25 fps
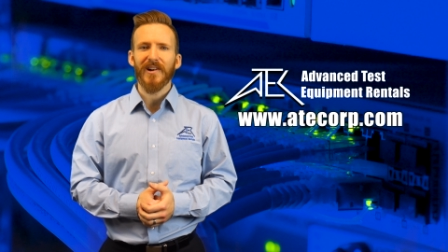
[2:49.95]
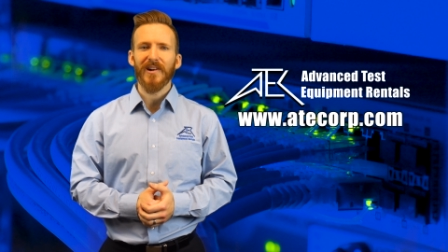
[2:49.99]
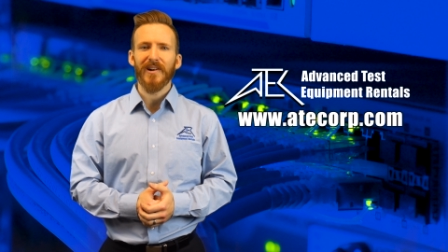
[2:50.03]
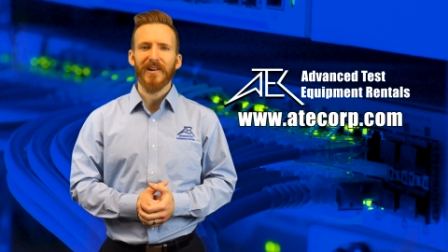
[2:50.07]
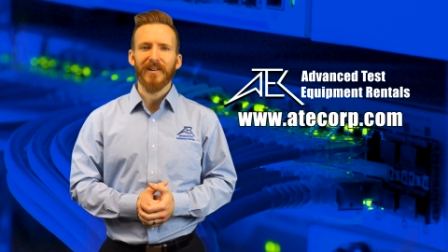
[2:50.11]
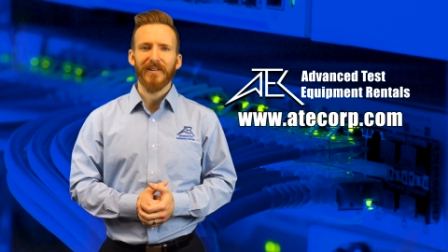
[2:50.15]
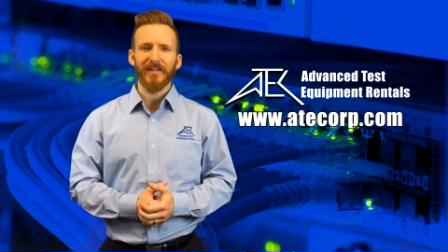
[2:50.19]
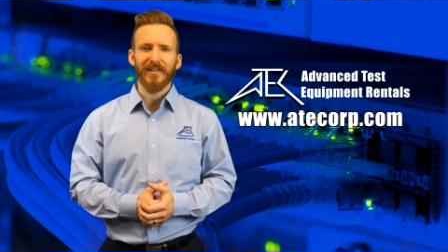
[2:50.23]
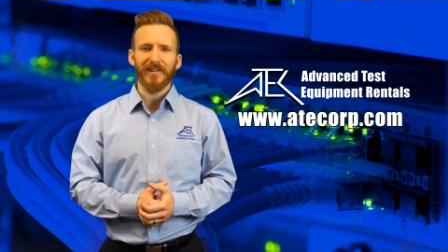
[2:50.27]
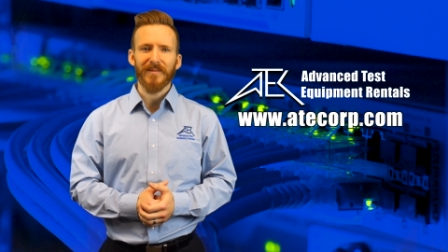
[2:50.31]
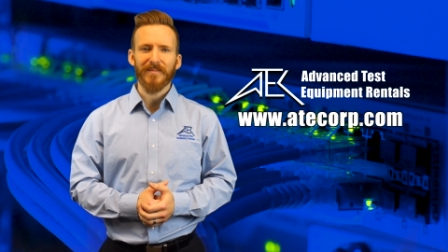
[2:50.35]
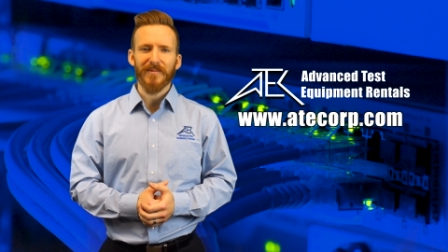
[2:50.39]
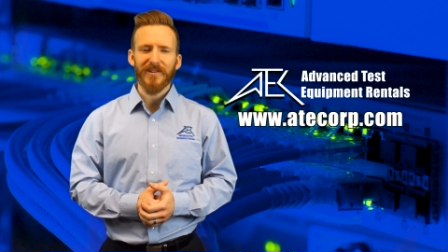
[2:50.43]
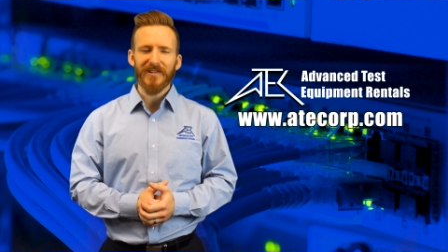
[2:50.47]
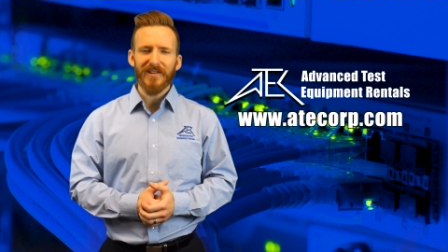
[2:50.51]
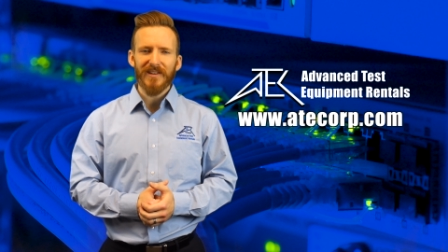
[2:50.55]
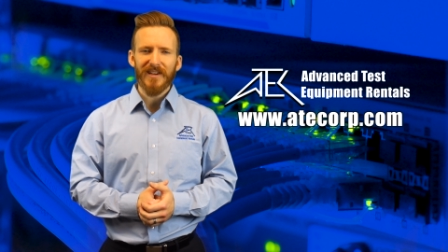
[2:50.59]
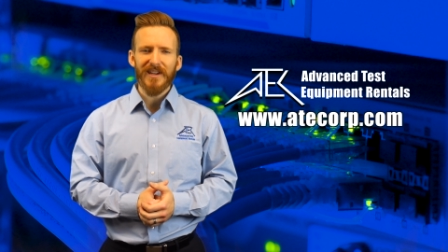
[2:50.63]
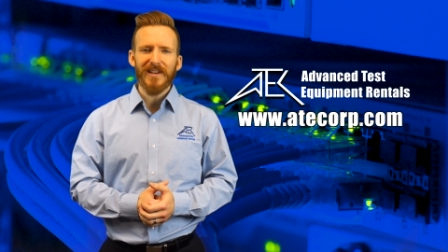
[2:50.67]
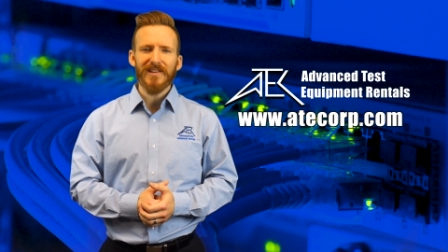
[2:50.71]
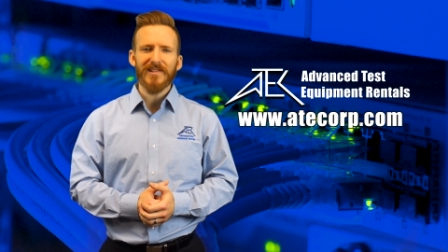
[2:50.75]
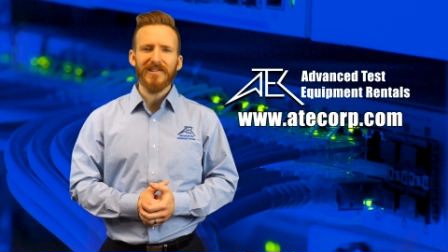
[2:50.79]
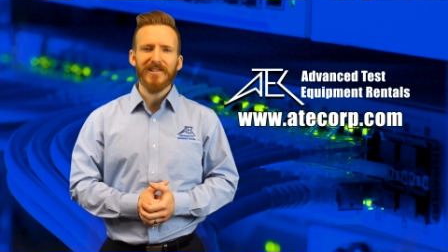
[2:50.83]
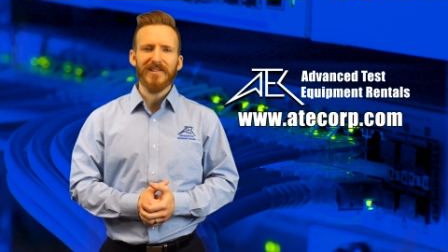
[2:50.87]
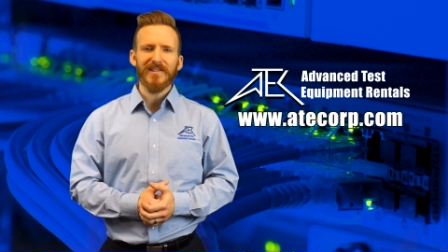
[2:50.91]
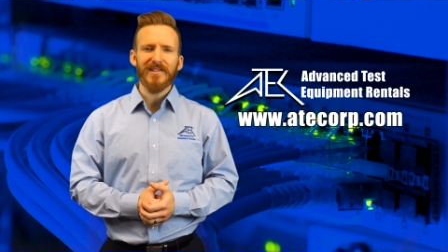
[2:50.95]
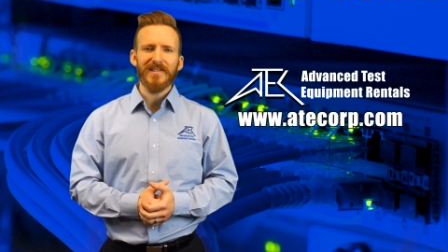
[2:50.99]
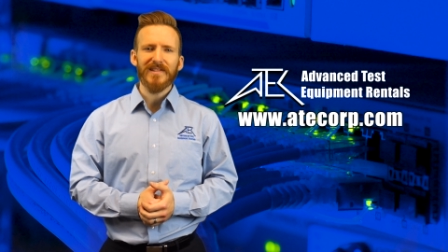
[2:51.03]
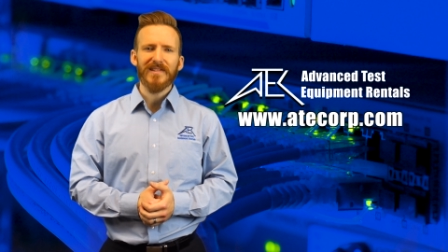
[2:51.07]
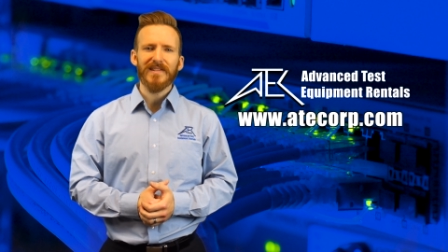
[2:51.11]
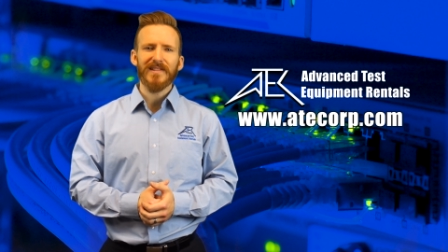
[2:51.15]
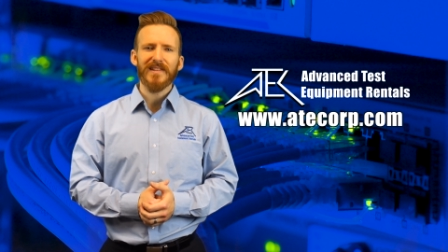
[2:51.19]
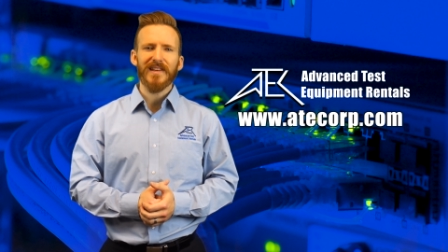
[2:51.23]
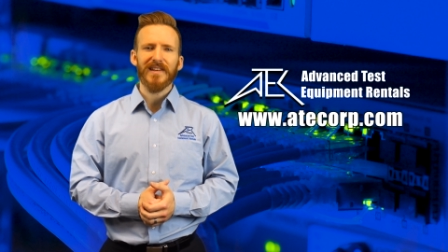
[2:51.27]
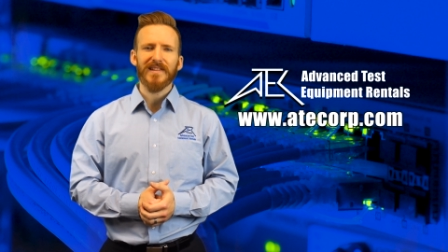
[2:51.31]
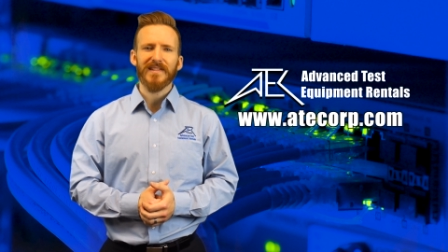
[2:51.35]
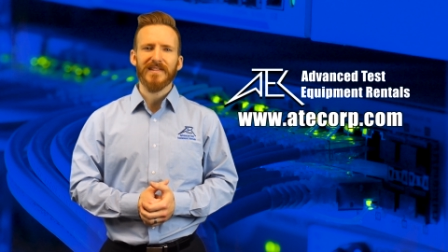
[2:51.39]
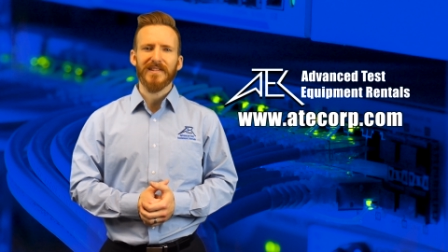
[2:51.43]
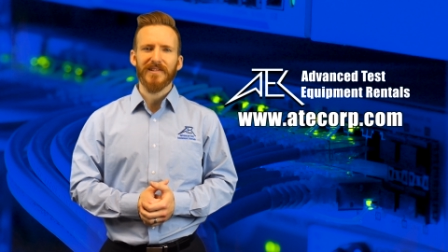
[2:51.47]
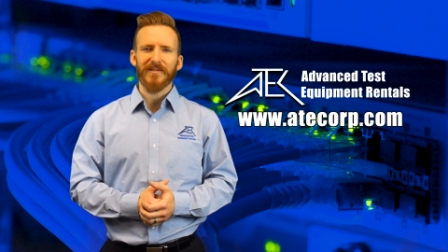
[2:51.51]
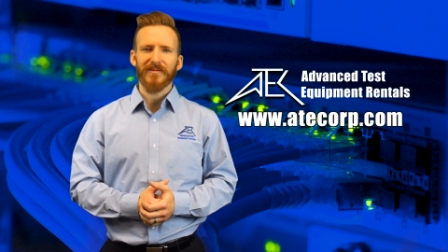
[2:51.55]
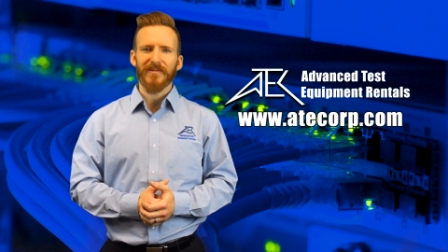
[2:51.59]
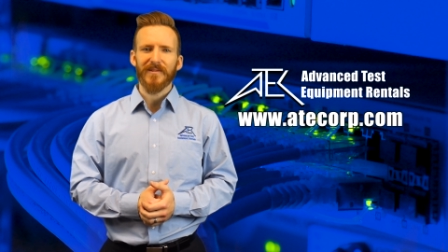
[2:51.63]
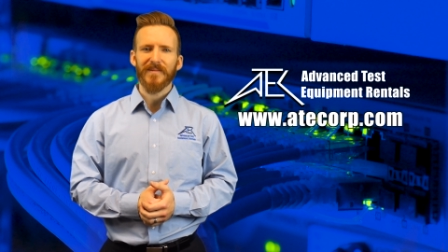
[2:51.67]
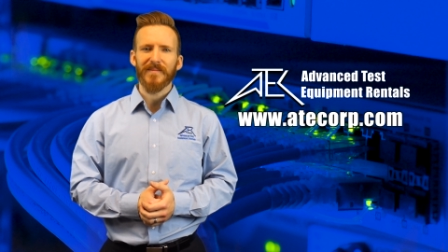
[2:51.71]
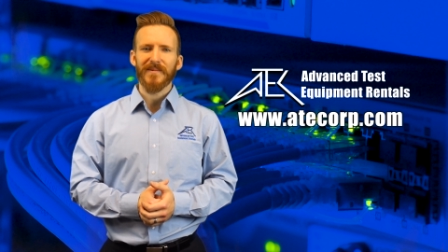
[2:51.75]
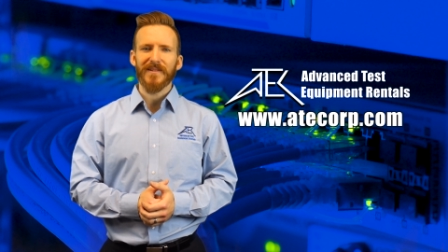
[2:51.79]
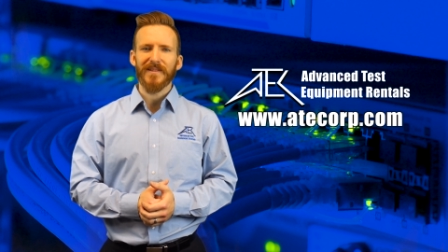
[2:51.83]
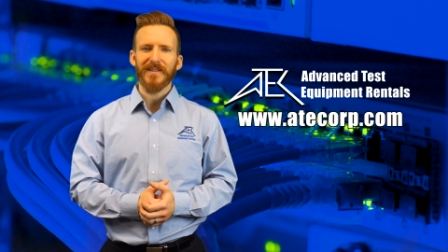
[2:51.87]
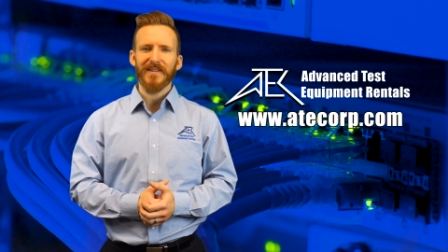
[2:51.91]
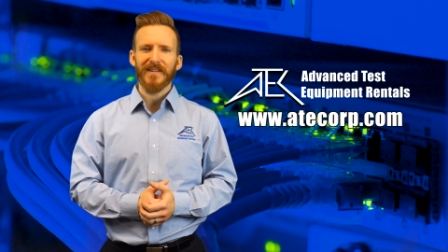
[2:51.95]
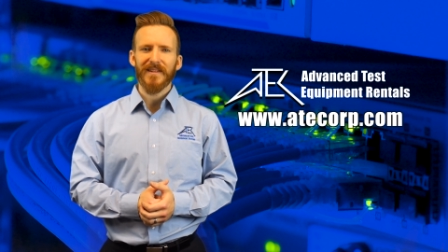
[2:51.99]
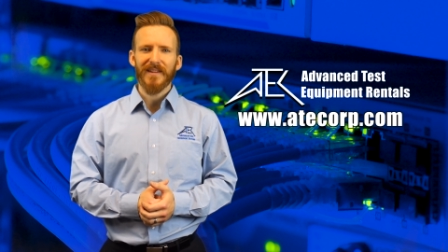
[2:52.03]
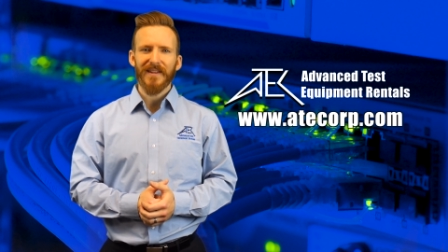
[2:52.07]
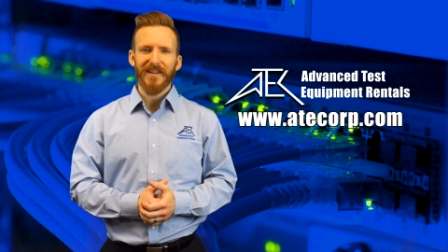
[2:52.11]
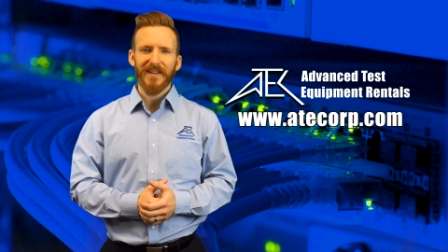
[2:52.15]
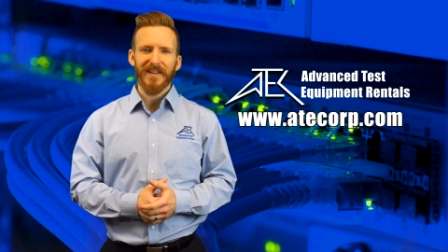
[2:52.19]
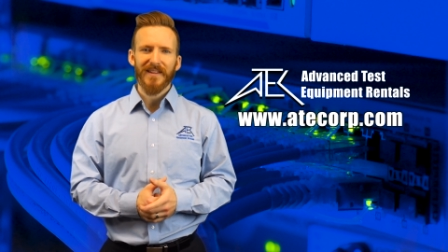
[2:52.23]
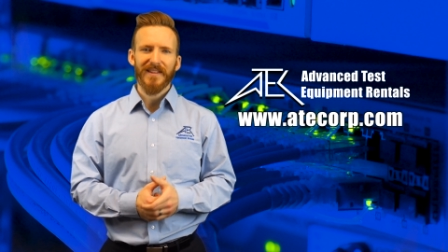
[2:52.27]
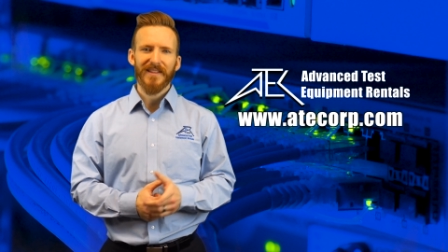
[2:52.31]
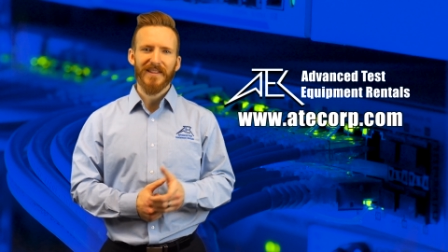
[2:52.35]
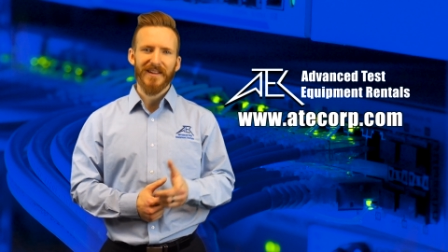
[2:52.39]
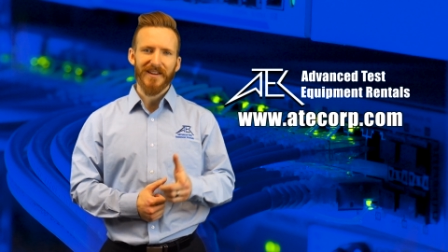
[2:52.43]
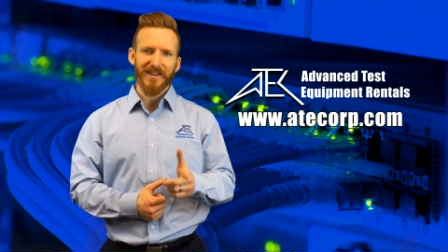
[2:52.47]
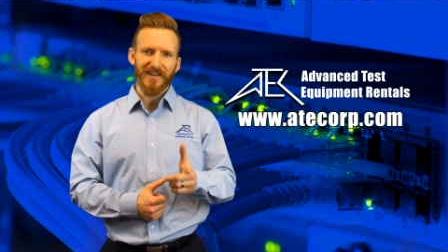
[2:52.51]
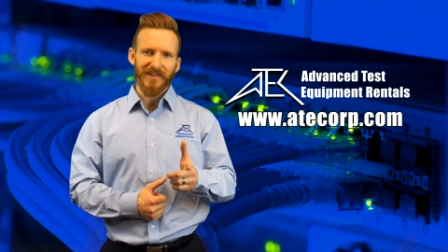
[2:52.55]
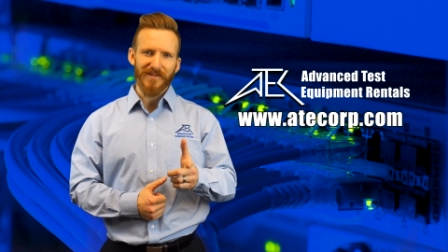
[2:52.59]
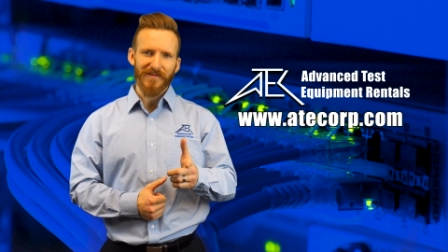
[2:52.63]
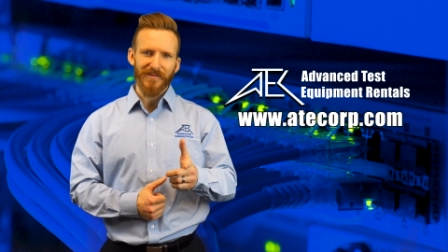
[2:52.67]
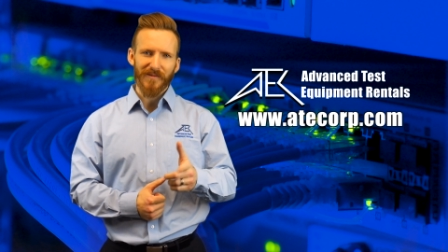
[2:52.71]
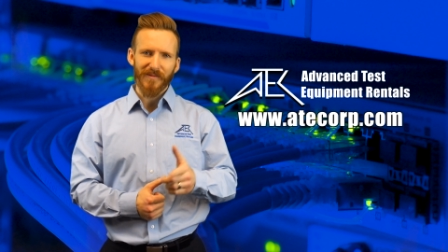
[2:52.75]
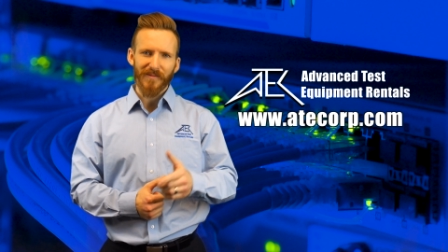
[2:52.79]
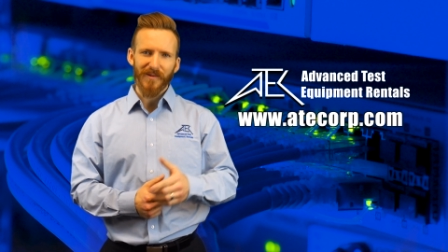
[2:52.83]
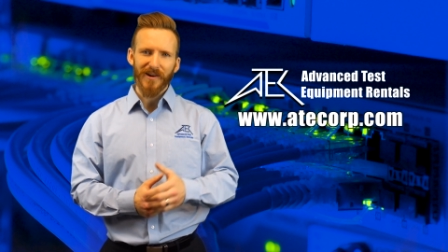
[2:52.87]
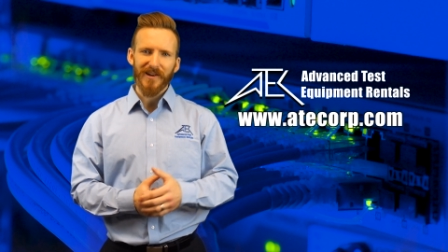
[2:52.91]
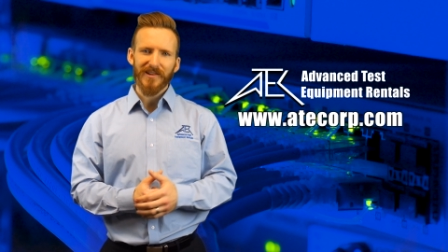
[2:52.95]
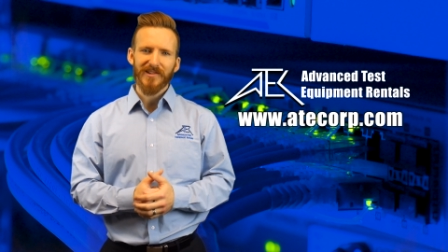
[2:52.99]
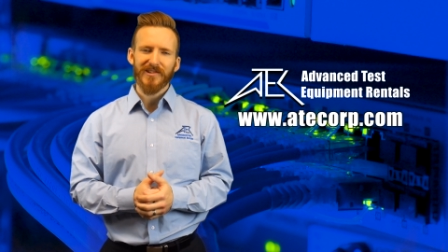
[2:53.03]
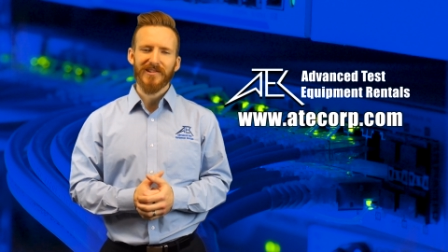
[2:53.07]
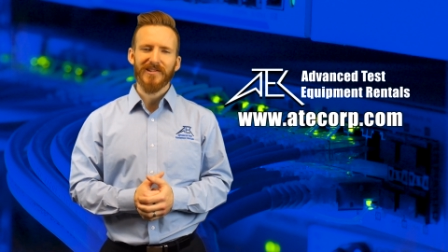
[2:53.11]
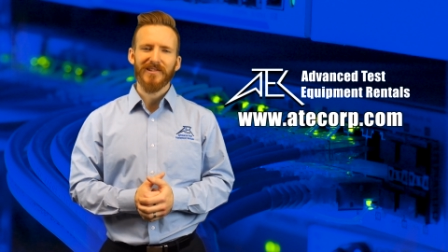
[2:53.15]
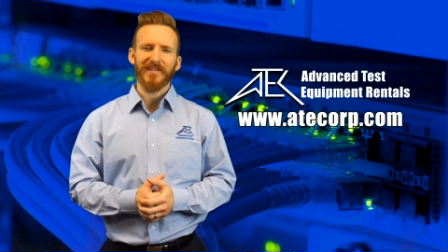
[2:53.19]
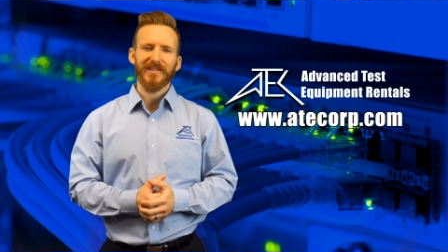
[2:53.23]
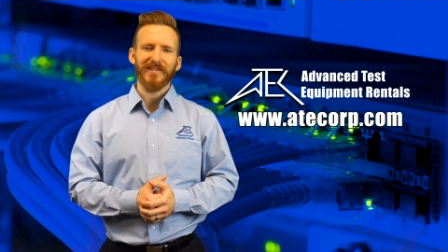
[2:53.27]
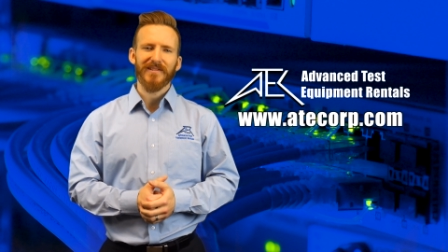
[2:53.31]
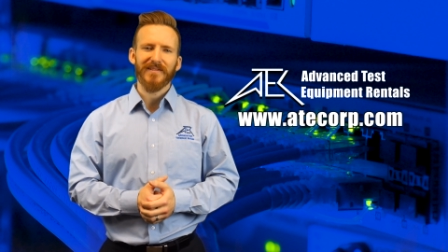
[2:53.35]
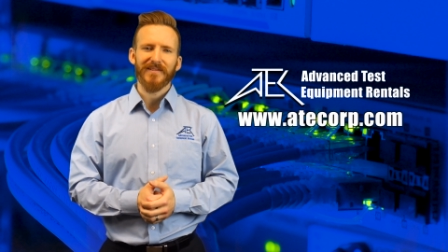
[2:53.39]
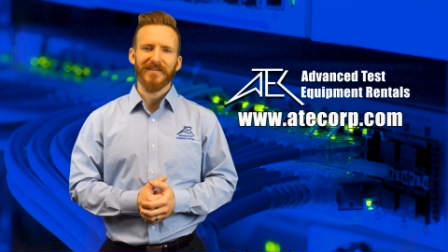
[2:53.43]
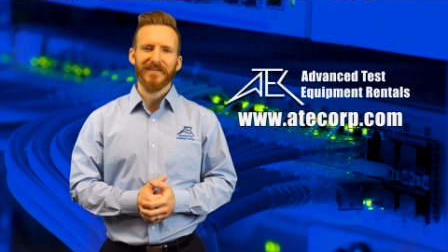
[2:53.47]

on communications test equipment. Thank you for watching.